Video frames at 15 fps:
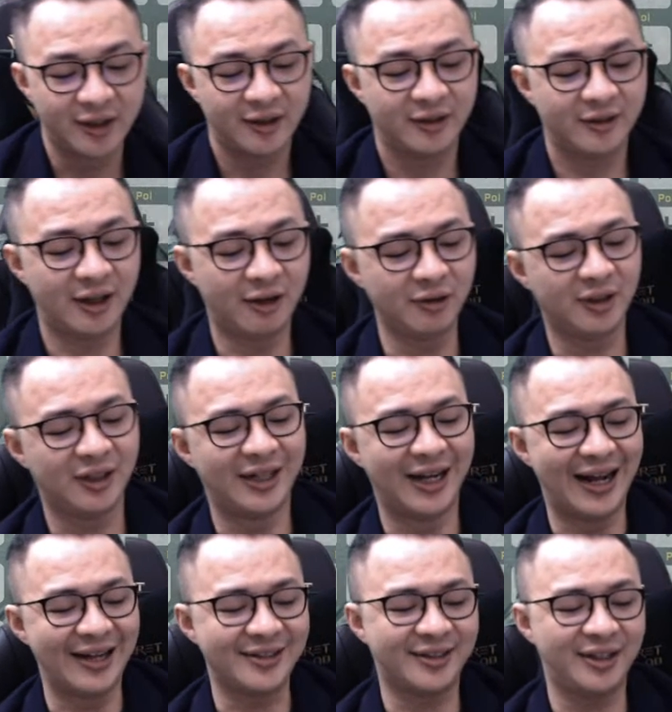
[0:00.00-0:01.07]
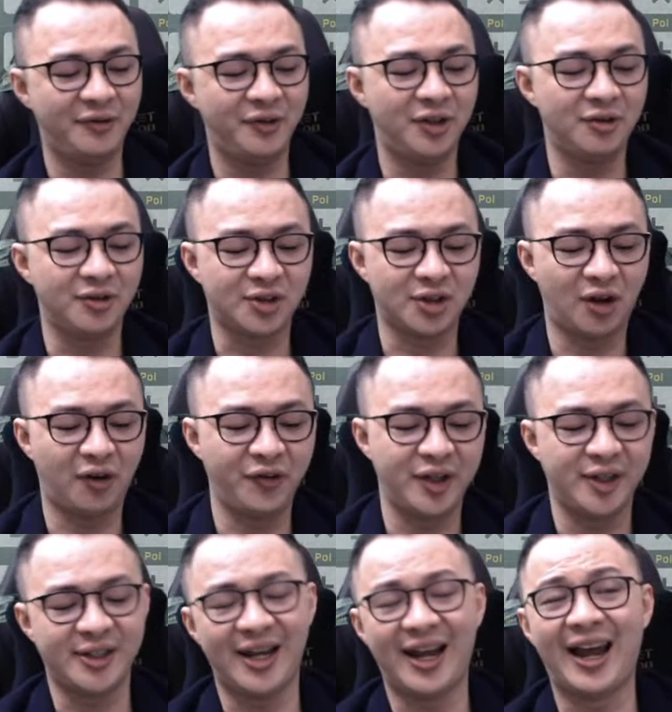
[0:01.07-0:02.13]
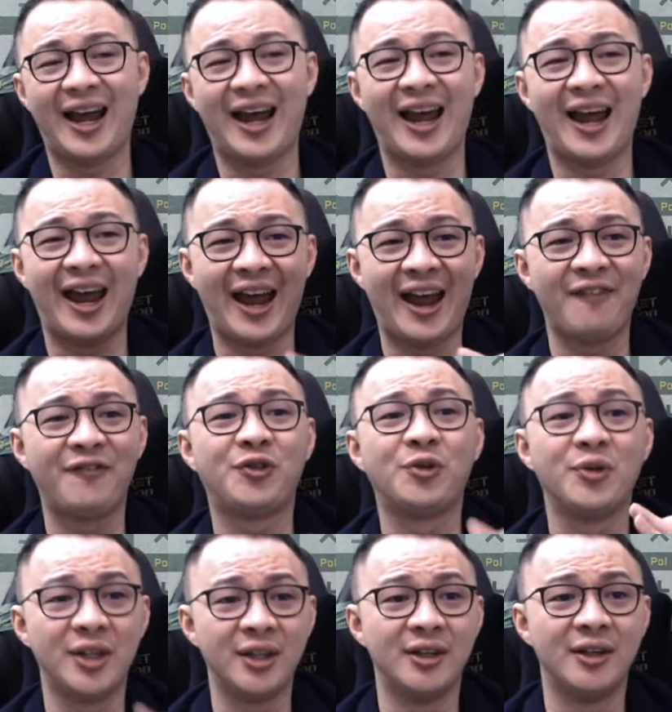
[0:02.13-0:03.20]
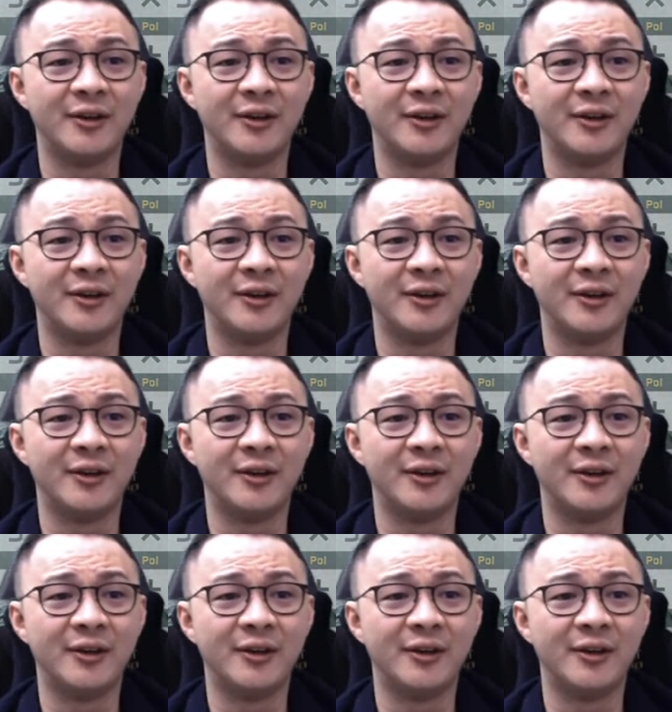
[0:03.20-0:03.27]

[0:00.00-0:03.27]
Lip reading: Now the last thing we need to solve is F to E.